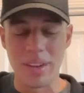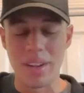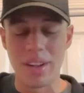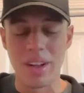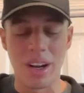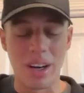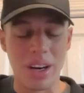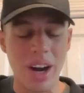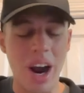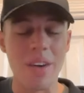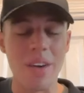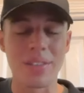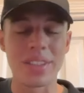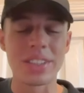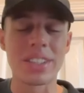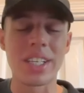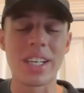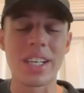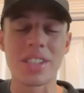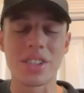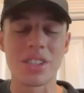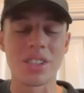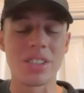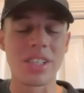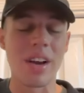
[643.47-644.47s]
a
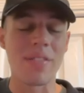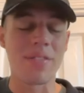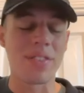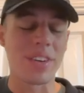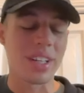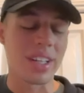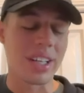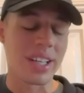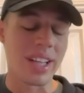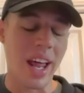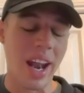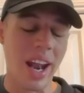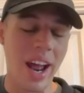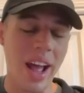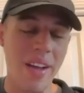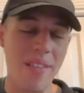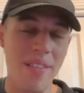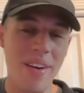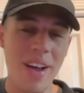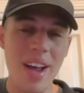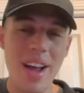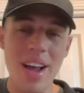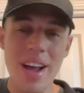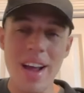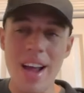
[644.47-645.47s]
conversation definitely that
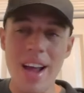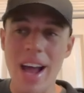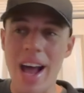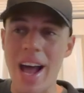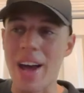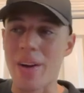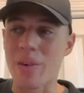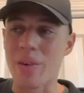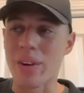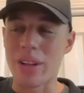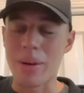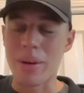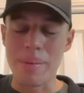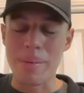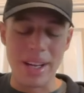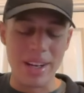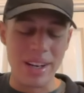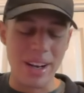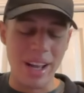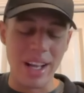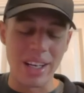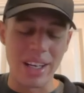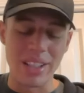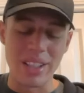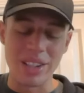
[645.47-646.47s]
I've had with him,
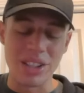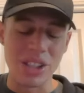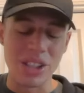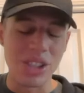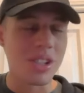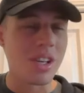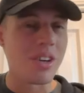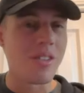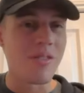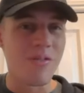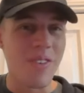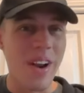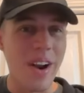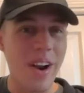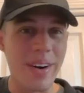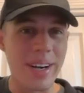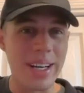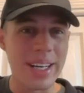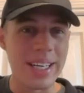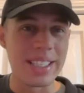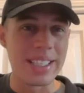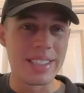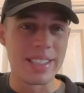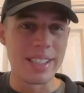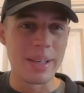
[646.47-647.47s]
and just a very
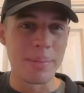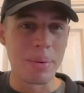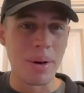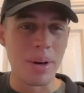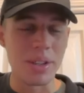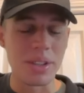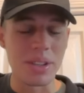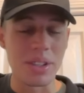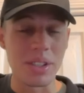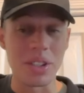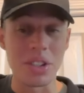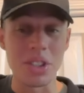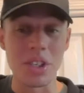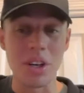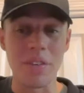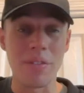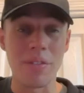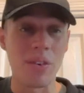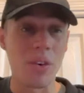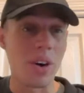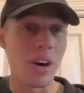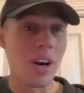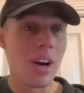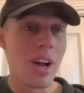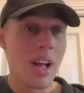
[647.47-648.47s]
easy person to cheer
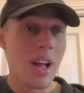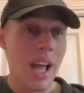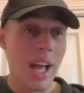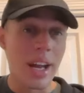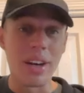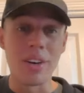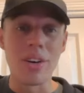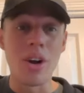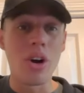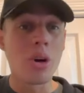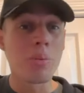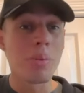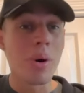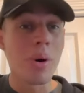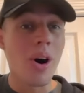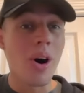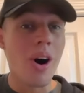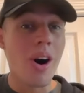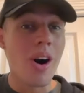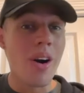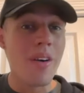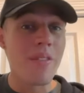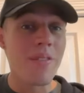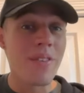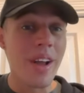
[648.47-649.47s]
for. And a notable
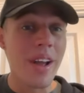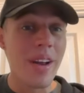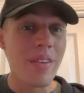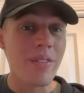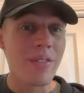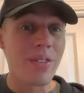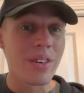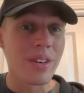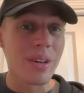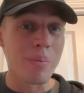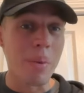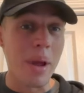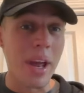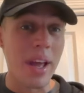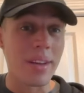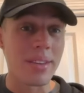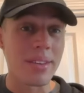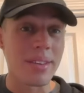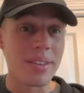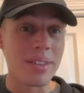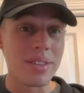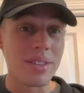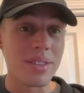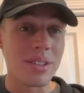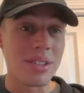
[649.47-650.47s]
RFA for the
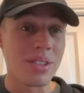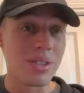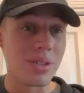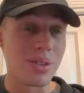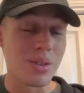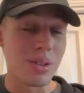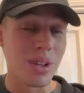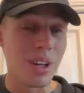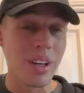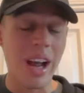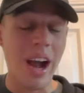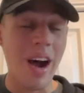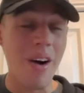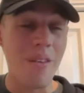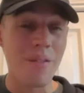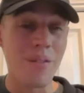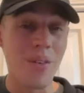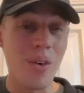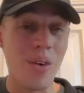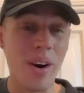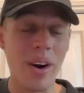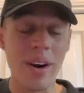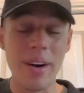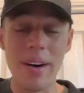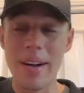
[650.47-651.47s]
Panthers to look out
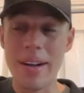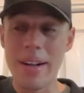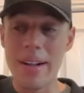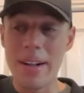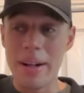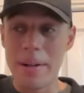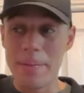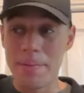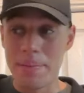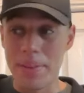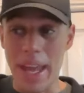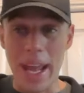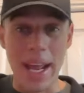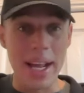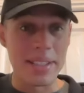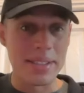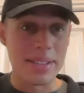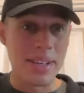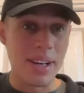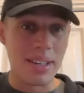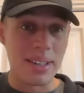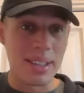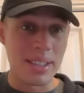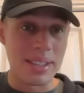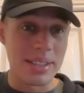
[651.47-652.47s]
for,
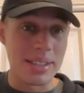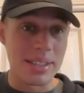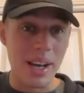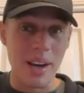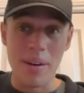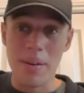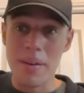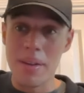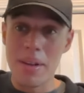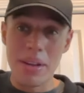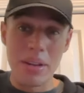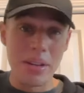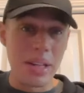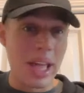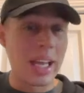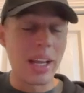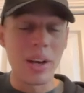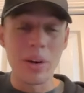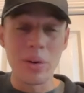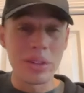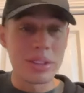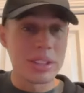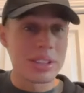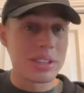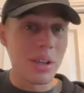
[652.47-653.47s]
Anton Lundell. They
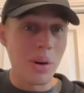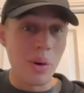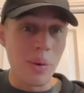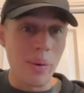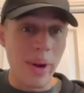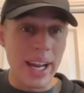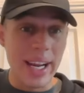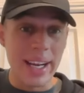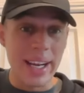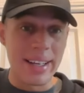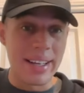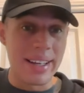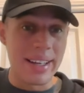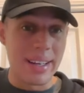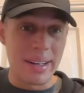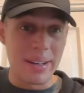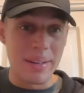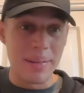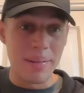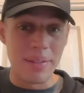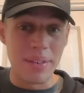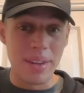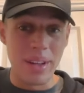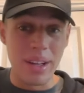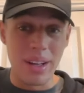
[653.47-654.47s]
can still wait a
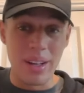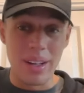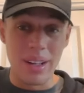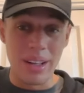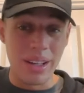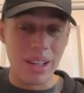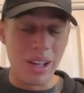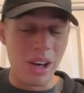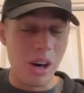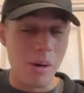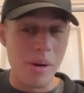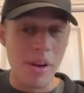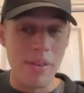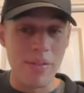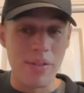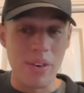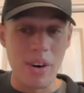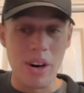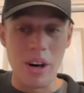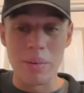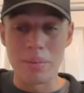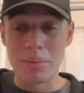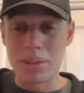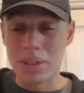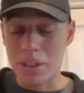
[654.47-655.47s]
little bit
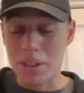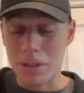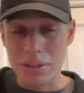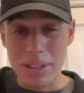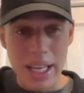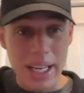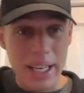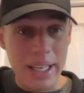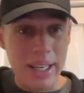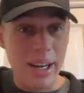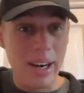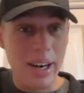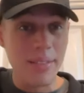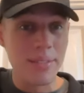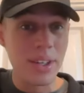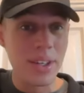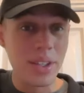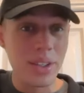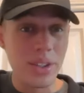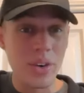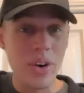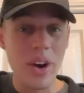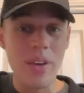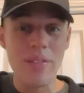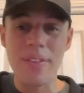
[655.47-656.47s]
for him. So take care of
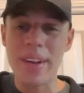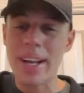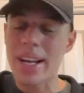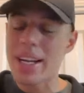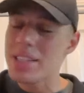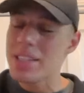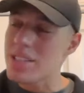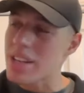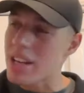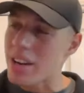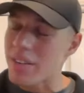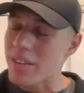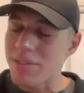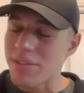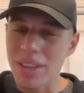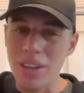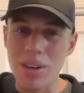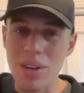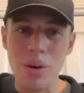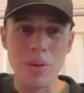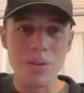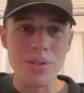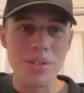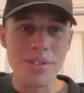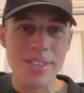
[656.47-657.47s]
your UFAs. And if you
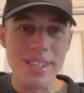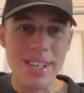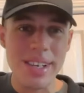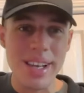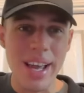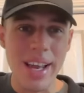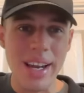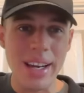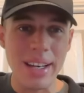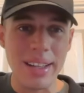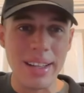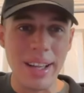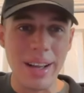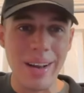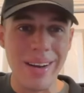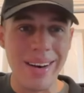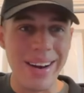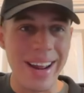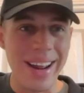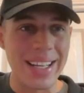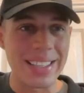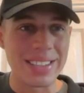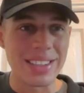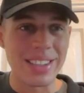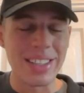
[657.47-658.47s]
don't see anything
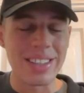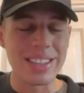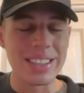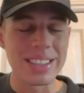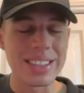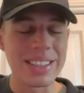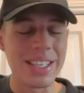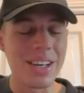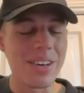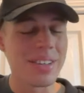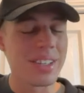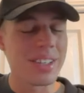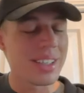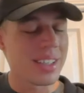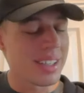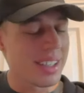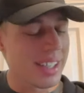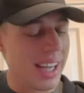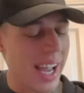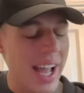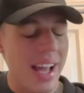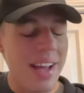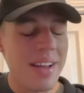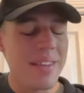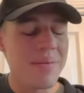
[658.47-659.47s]
on Anton Lundell
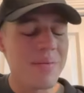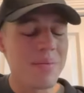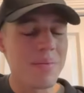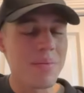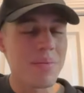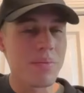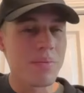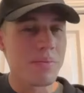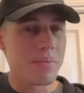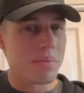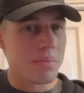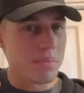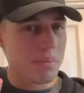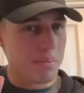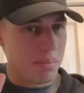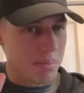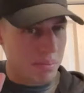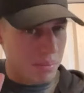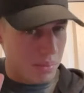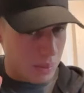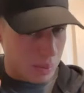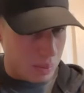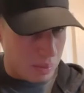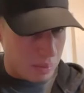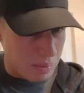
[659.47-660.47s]
yet,
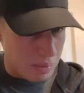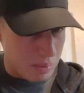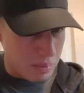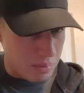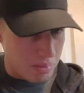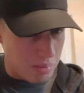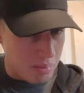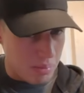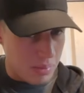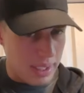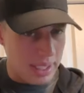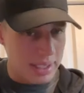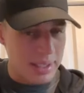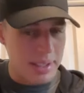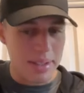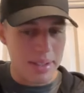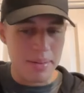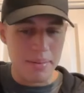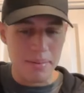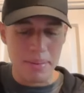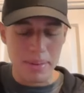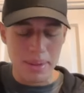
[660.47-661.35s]
if